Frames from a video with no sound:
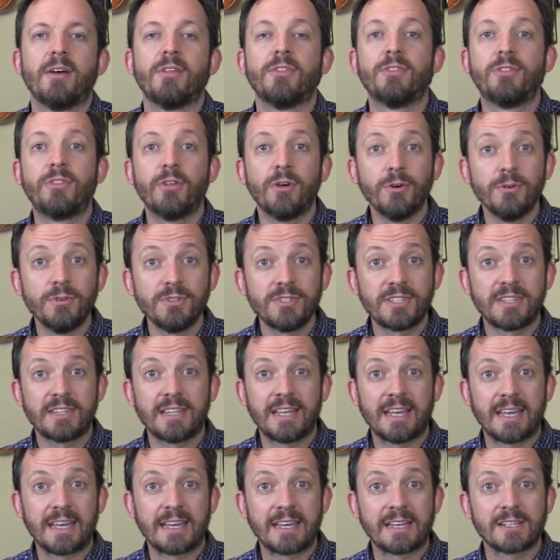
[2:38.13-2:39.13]
those
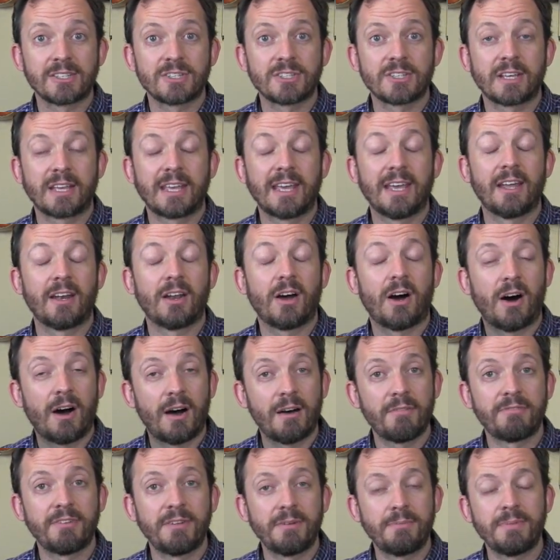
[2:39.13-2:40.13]
things can
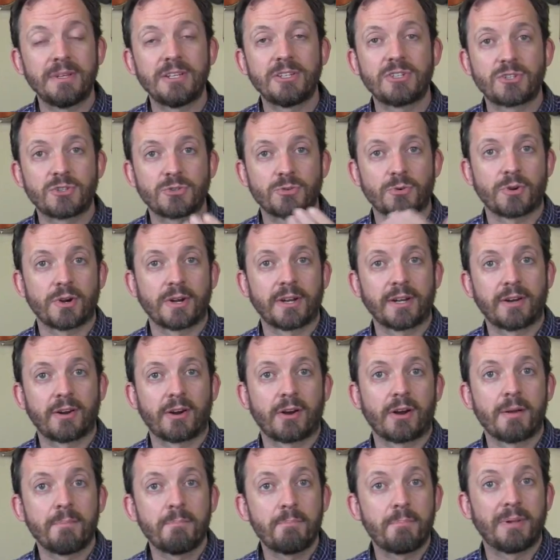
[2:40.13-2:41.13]
often be stored in
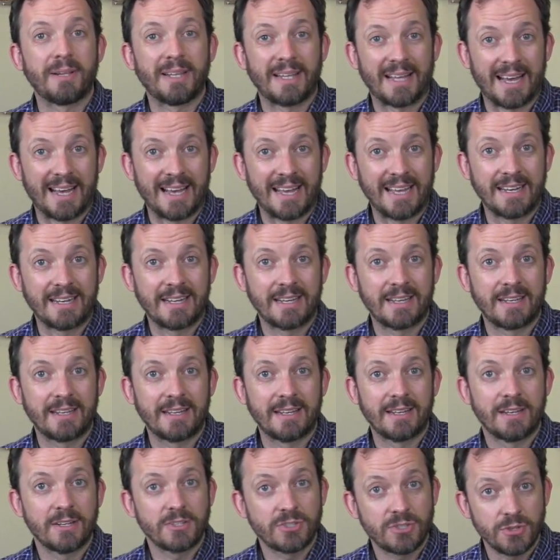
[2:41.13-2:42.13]
our implied
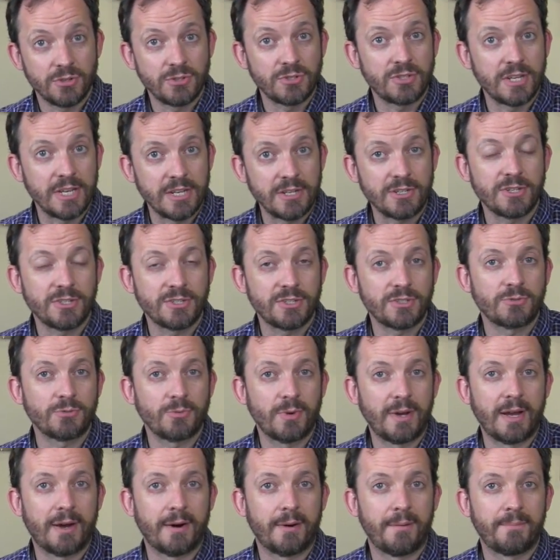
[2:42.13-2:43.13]
associations as
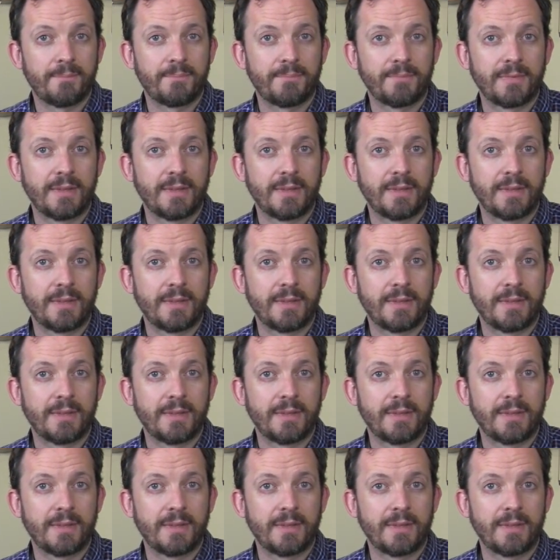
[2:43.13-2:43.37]
well.